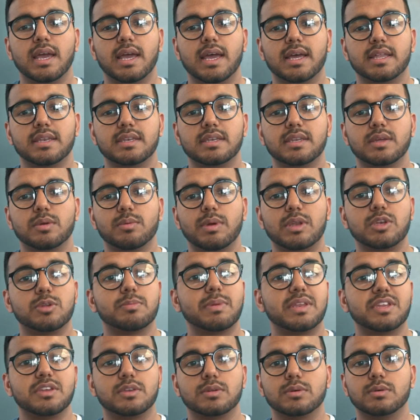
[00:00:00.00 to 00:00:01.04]
and went to
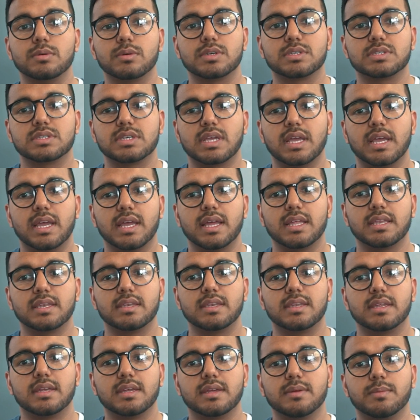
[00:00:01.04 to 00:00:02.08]
many talks.
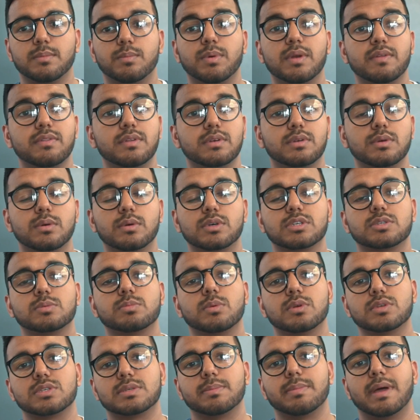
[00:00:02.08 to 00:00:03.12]
And one of the talks
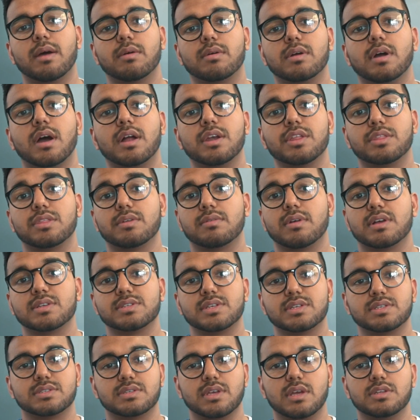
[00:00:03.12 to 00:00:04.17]
was about
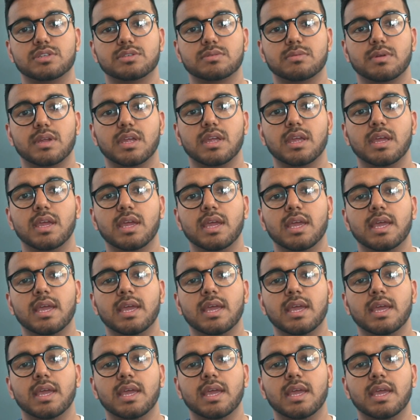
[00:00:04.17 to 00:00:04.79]
cardiothoracic surgery.